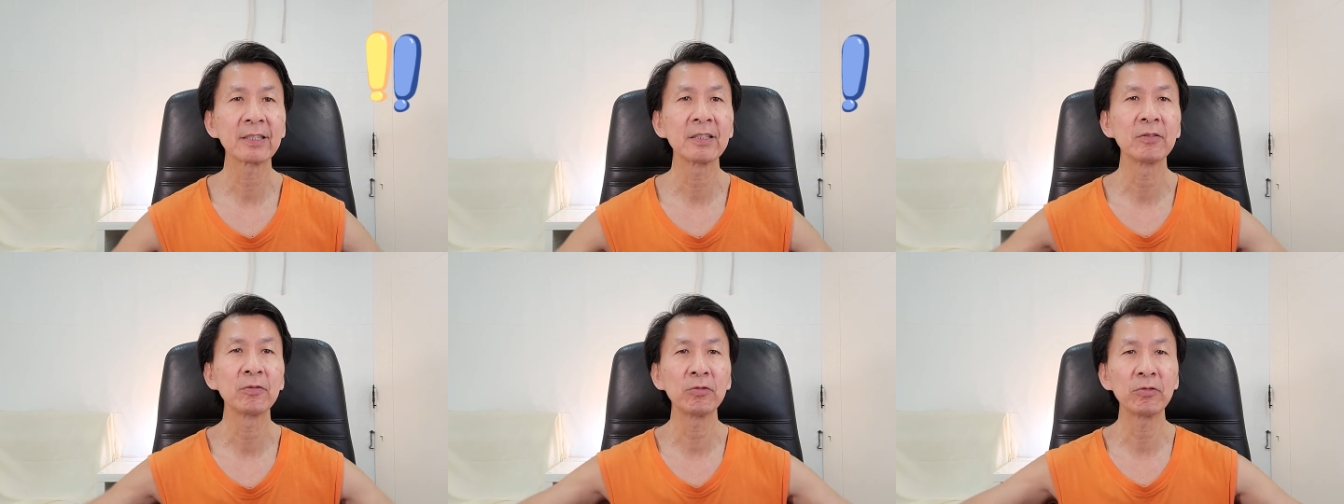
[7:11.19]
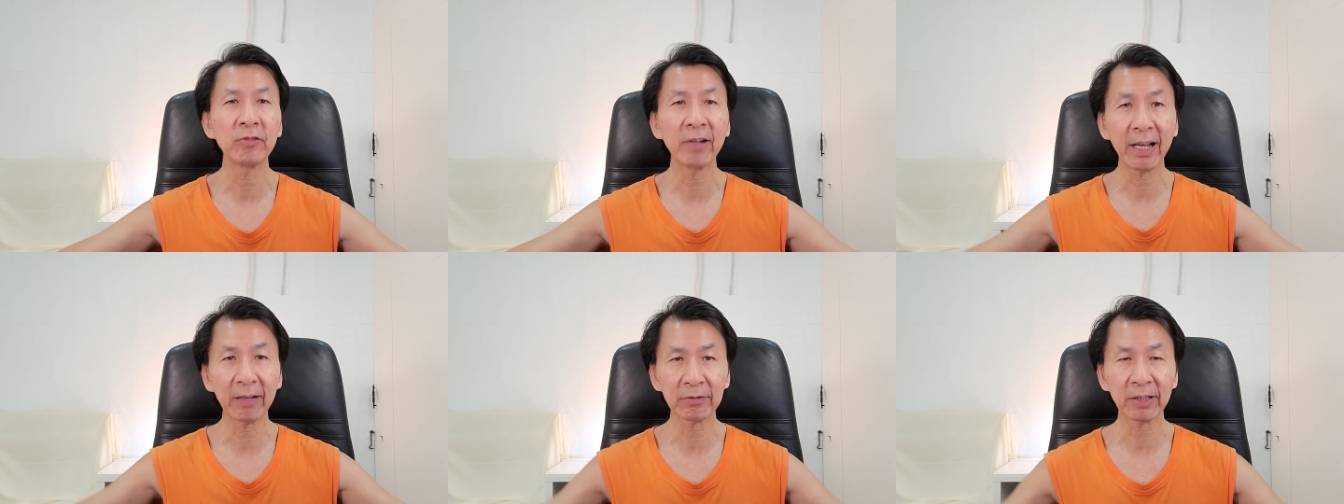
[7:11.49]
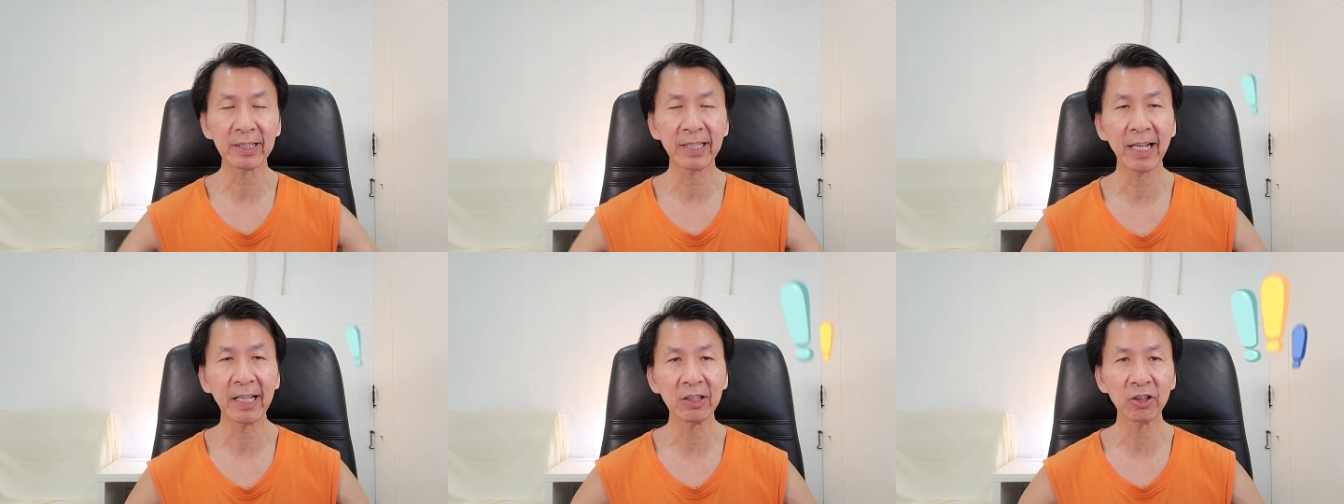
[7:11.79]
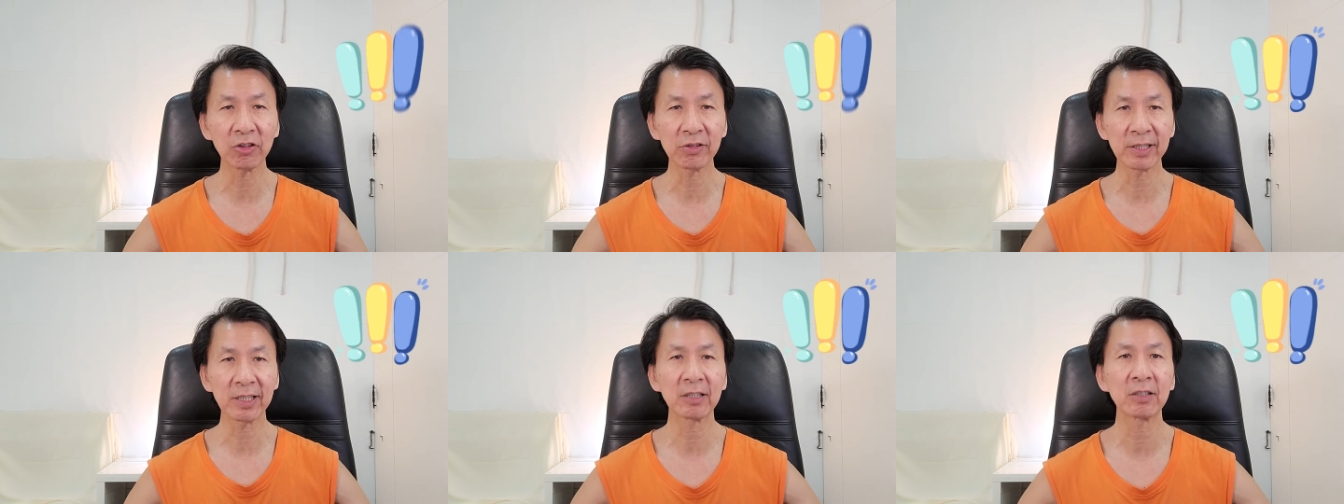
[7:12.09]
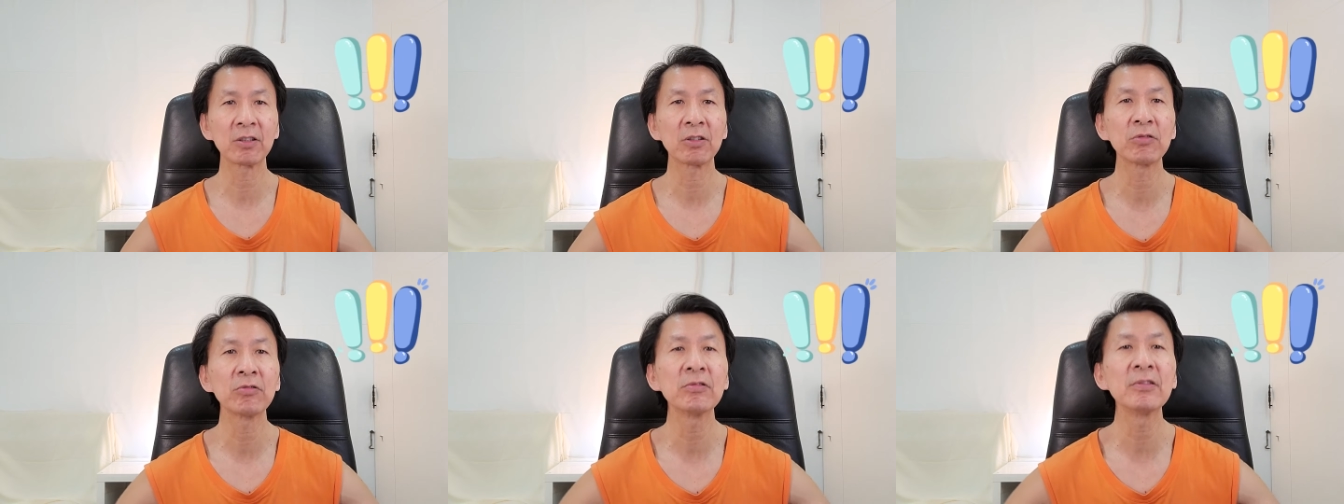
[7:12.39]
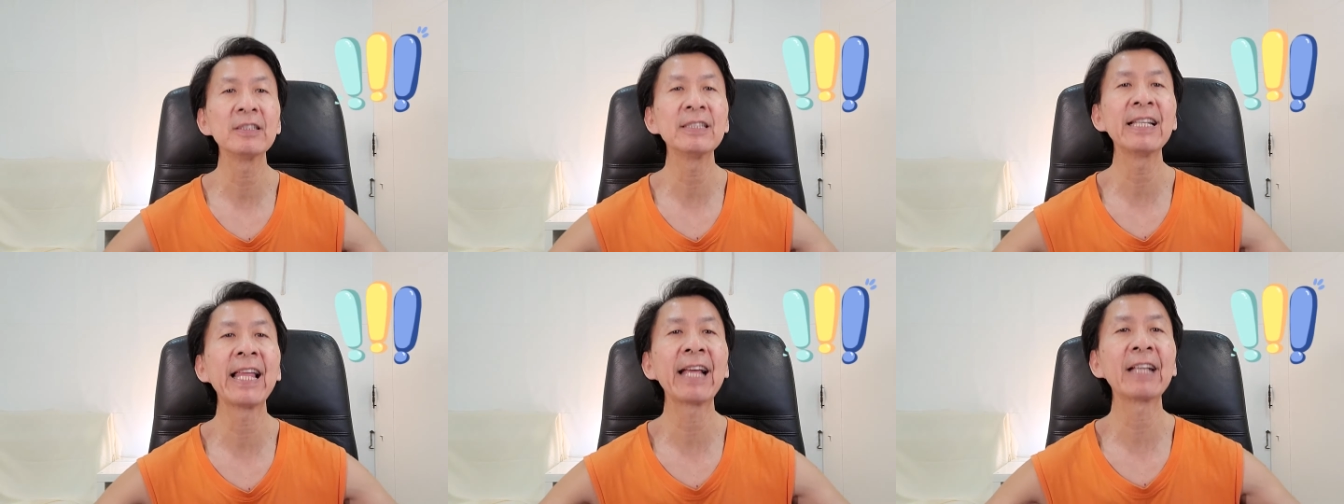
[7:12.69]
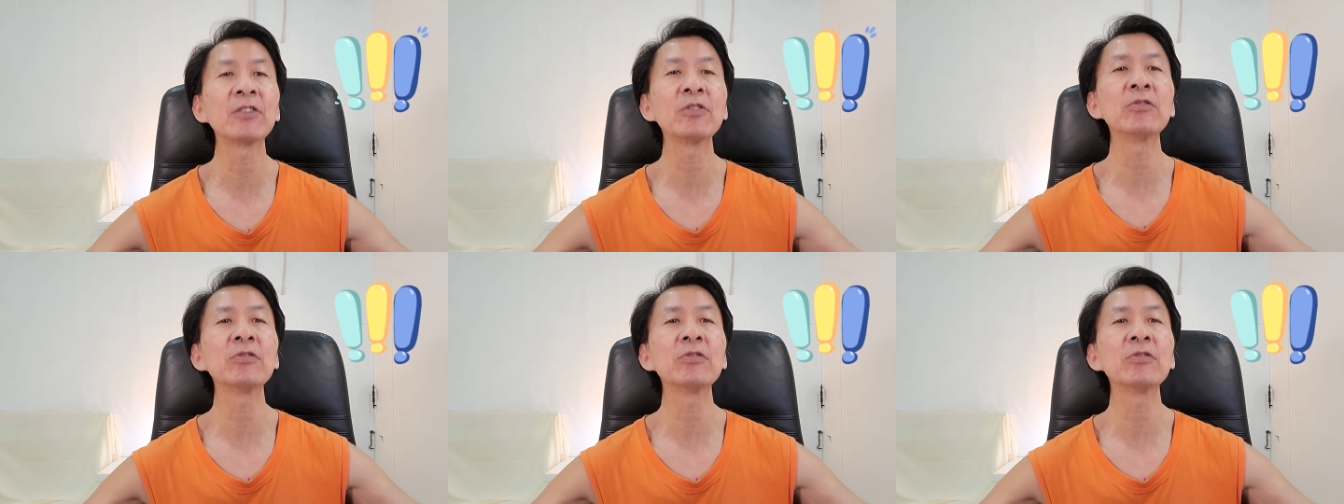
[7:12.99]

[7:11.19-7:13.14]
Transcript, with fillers: will have the tendency to let